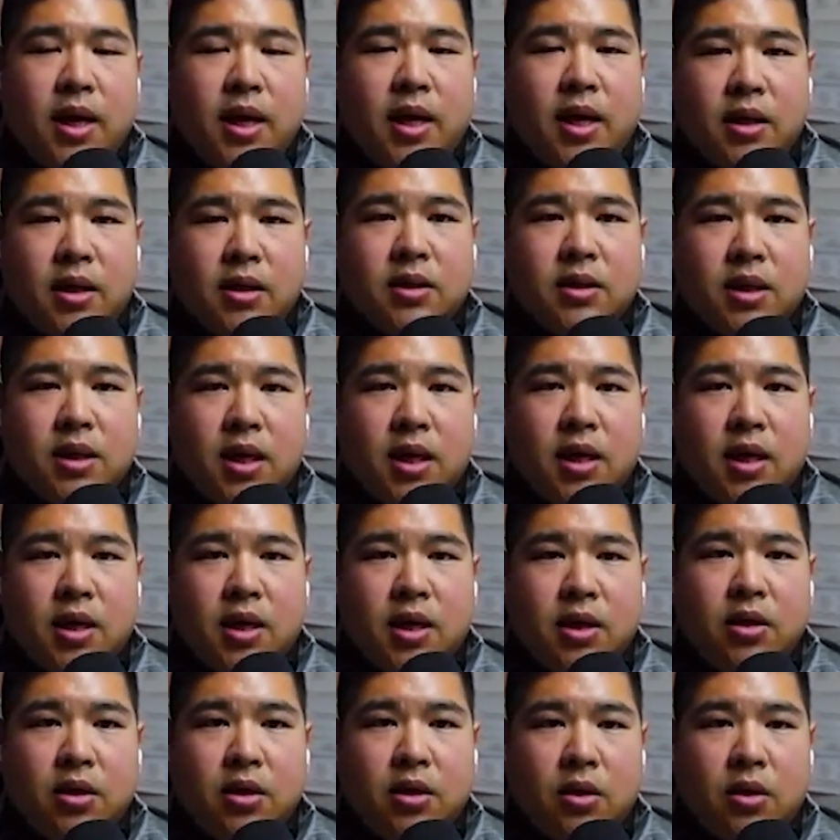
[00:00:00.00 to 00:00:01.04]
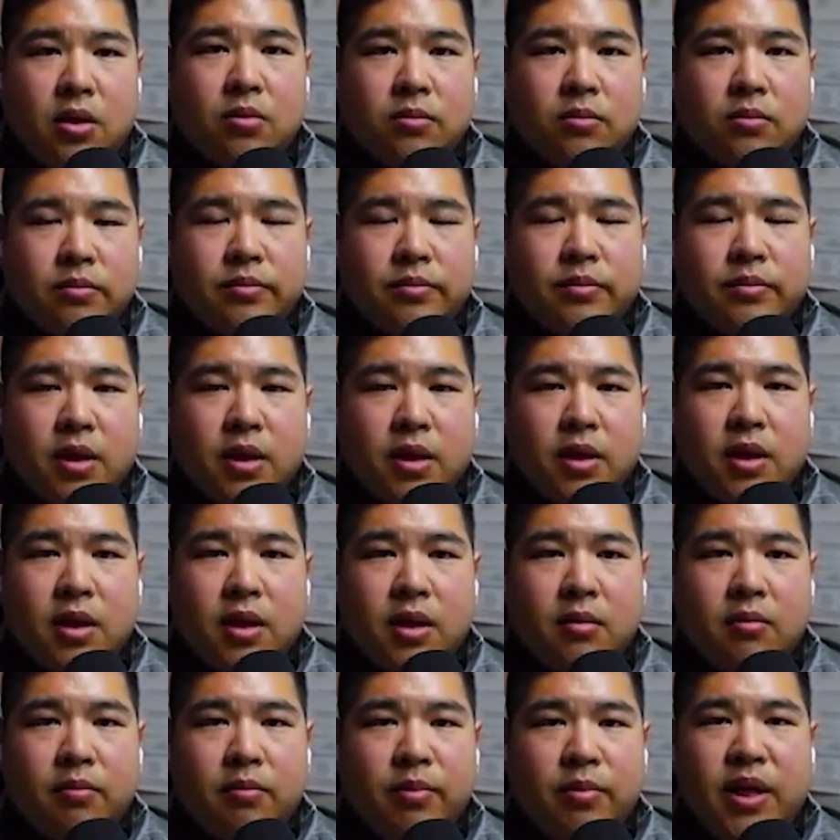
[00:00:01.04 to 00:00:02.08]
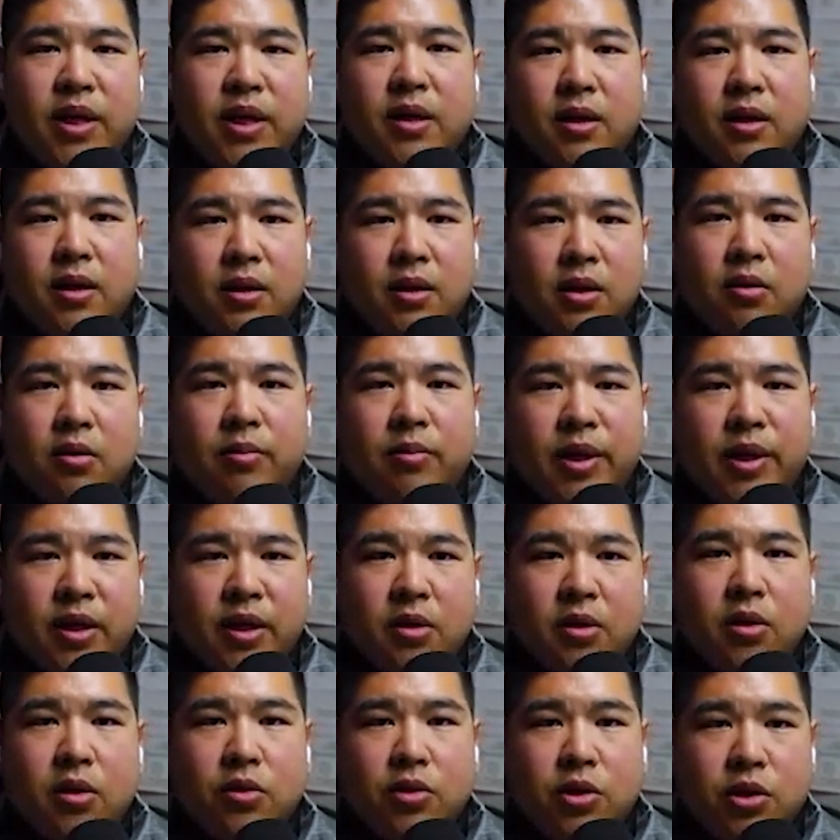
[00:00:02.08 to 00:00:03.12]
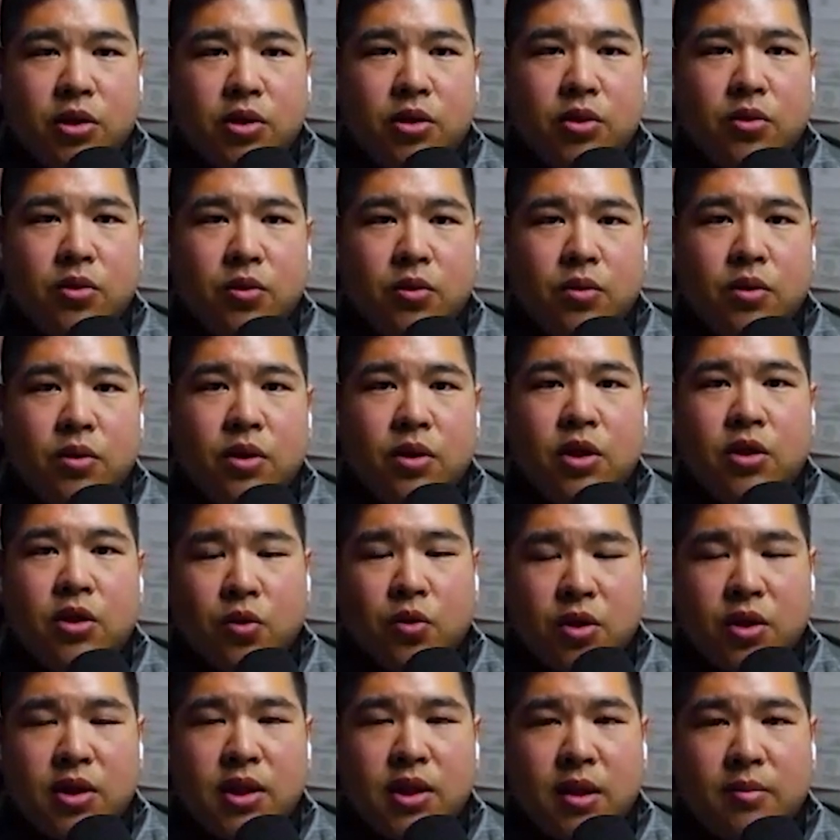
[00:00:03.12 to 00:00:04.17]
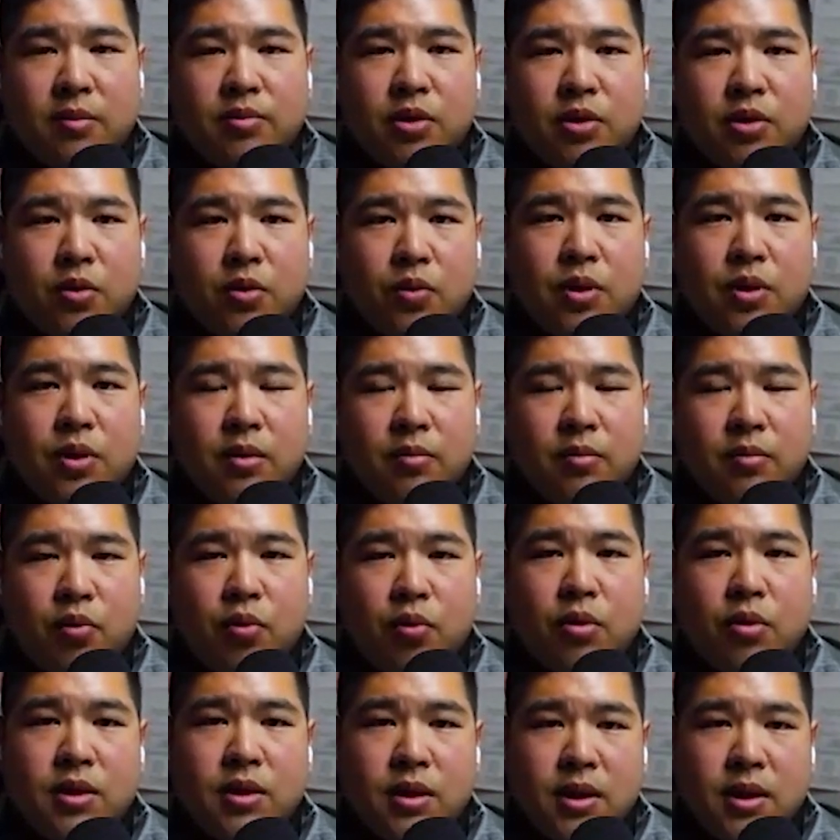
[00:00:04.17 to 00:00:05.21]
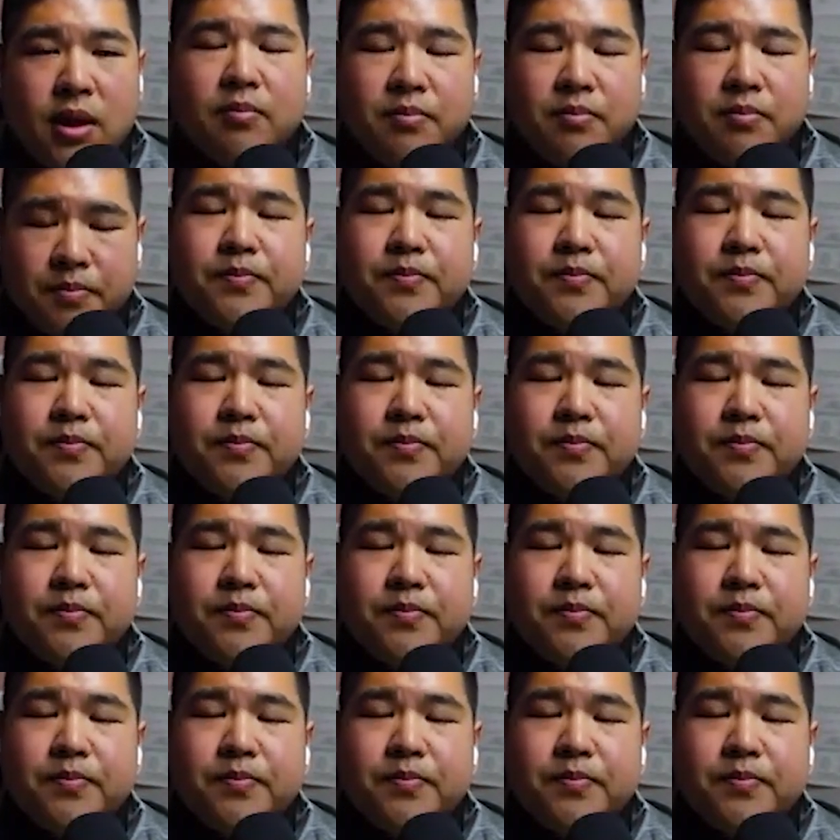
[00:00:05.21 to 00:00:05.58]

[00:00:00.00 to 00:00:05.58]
and uh, you know uh, being you know being close to the doorsteps are really important to them.